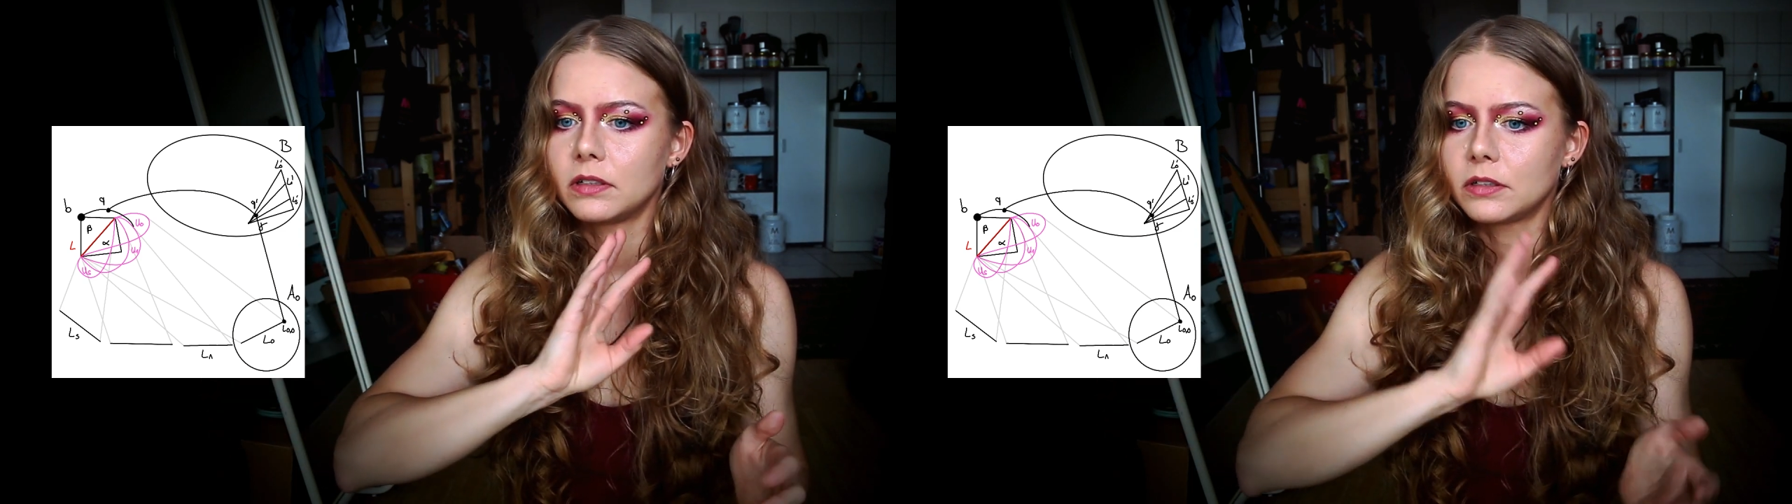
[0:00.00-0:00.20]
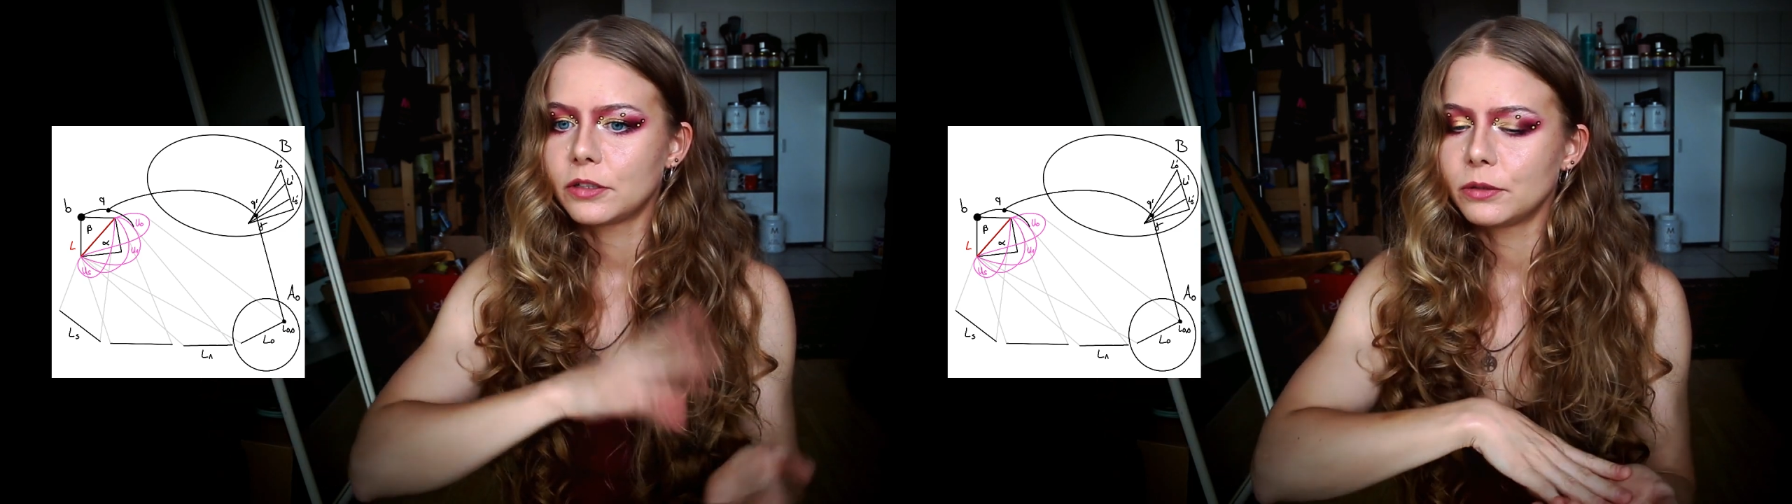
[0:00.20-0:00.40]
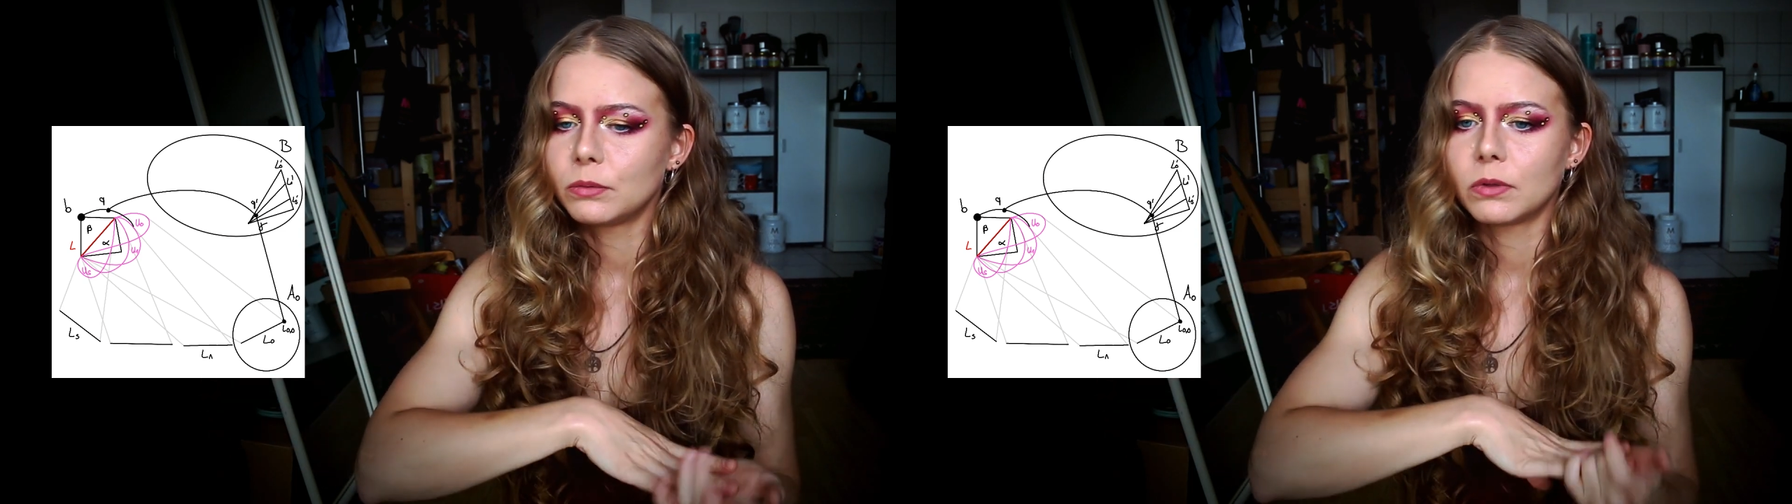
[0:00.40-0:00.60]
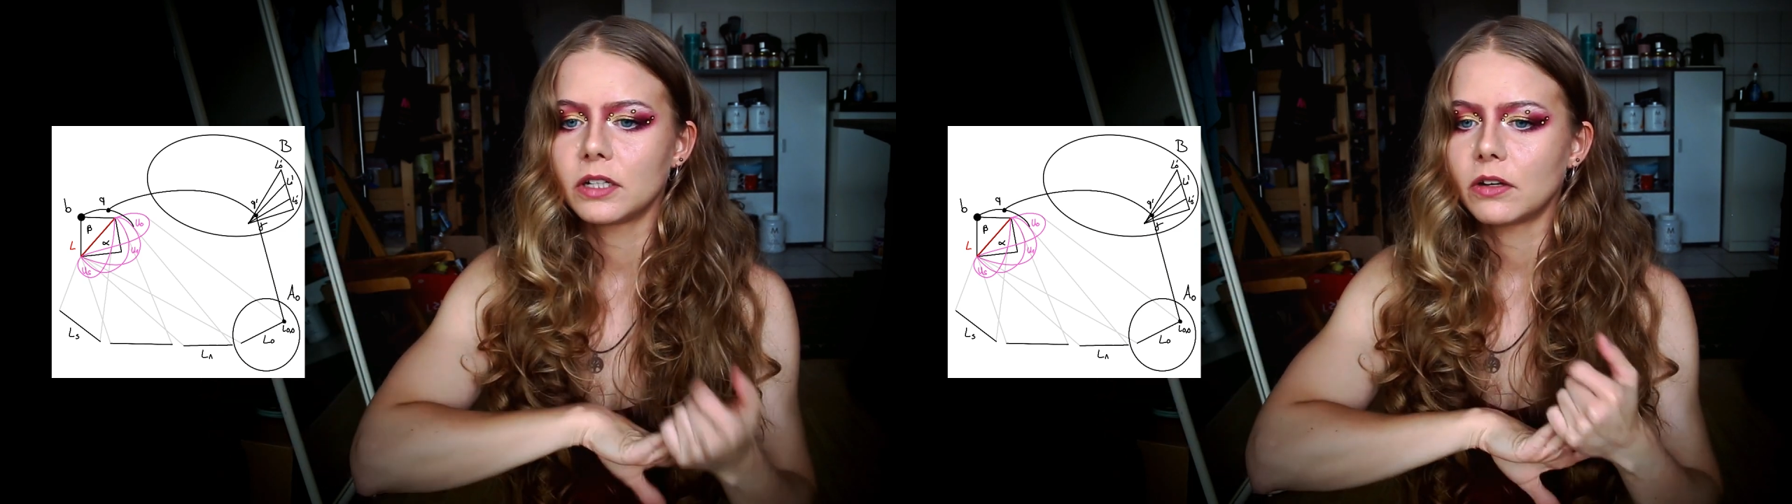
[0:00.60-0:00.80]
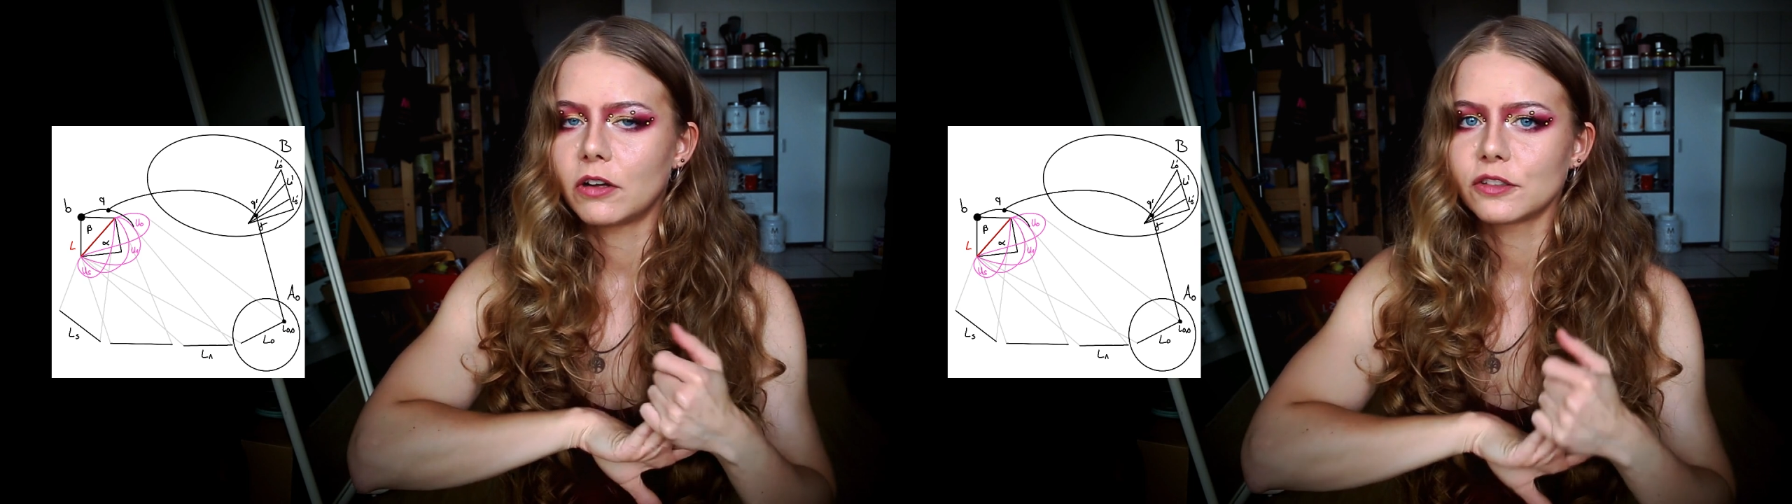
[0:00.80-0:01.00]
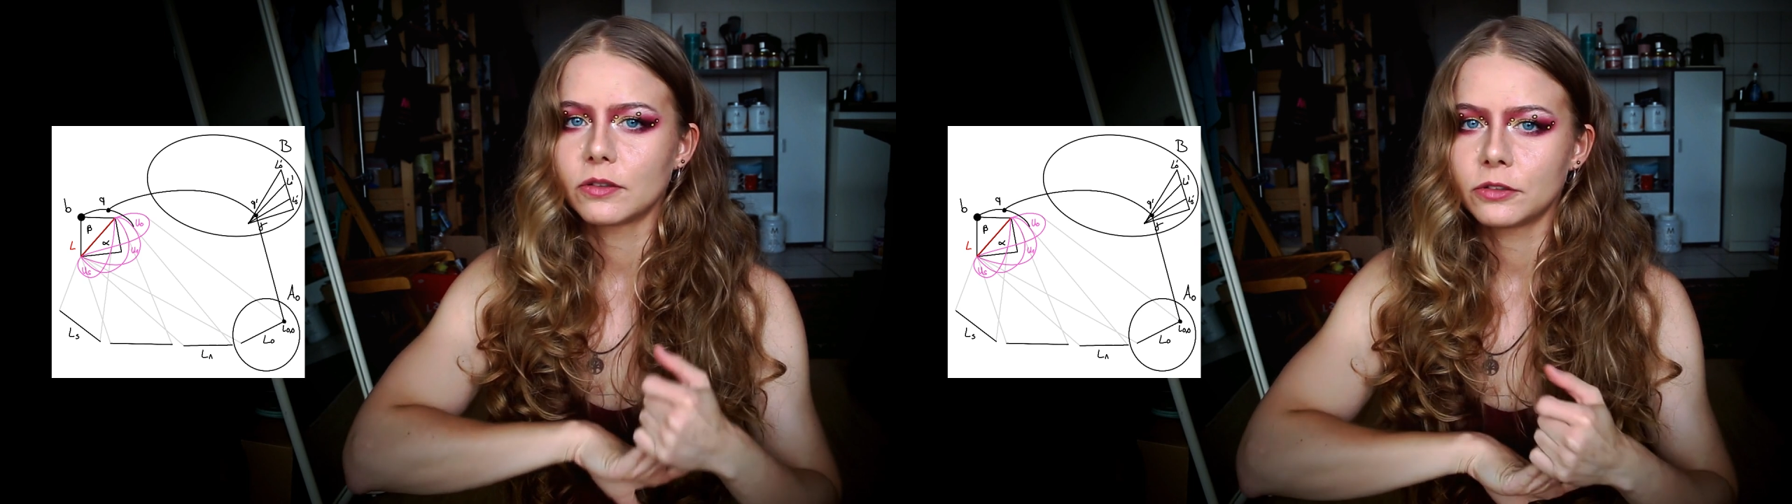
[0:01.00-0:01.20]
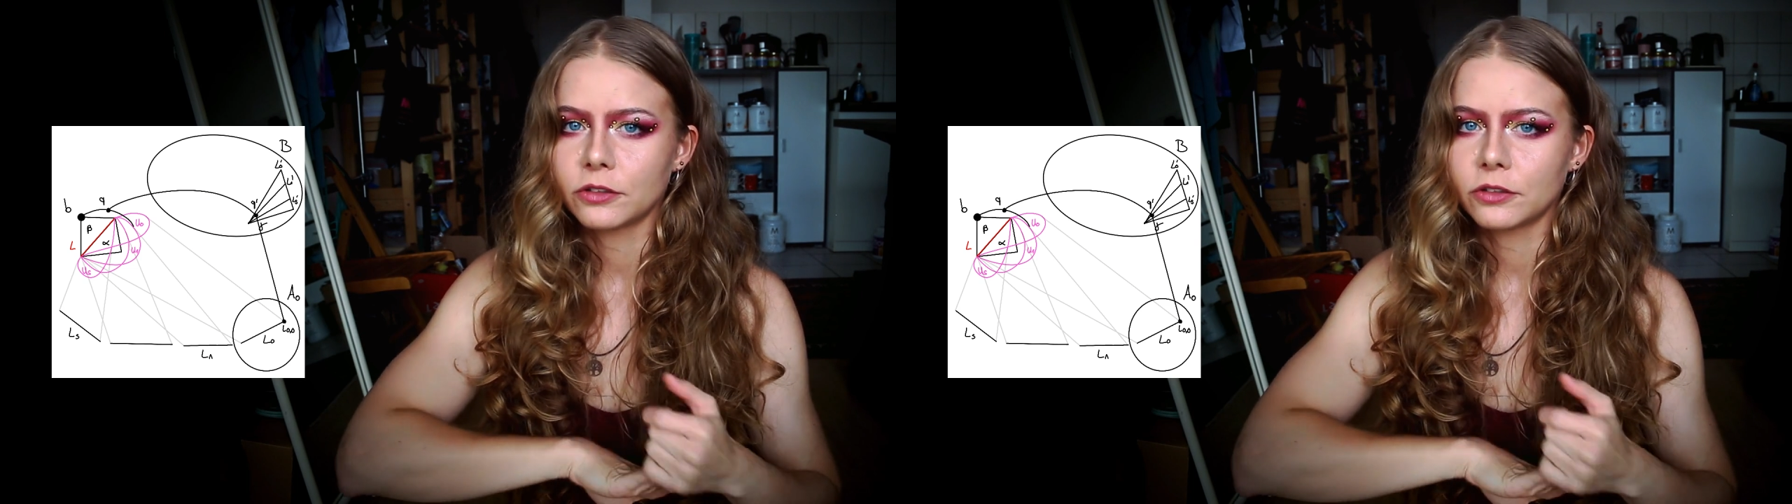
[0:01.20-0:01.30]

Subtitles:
Q1 also